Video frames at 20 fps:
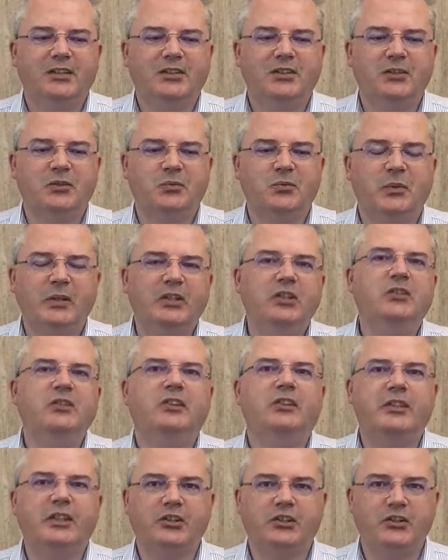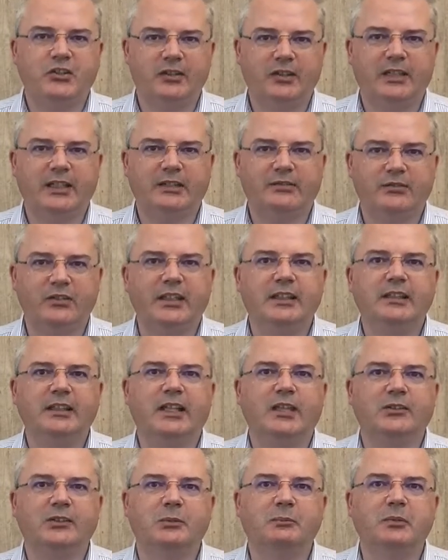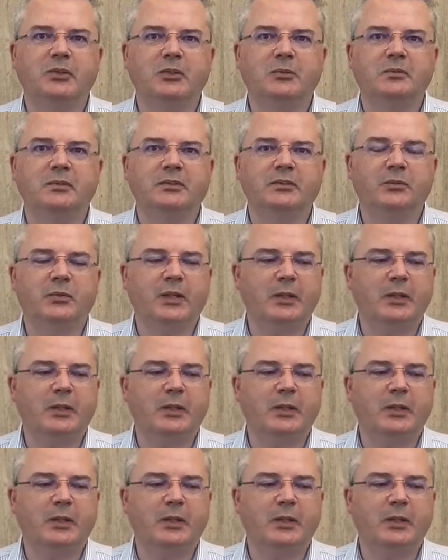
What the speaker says: you know, when you look at your life right now at the moment,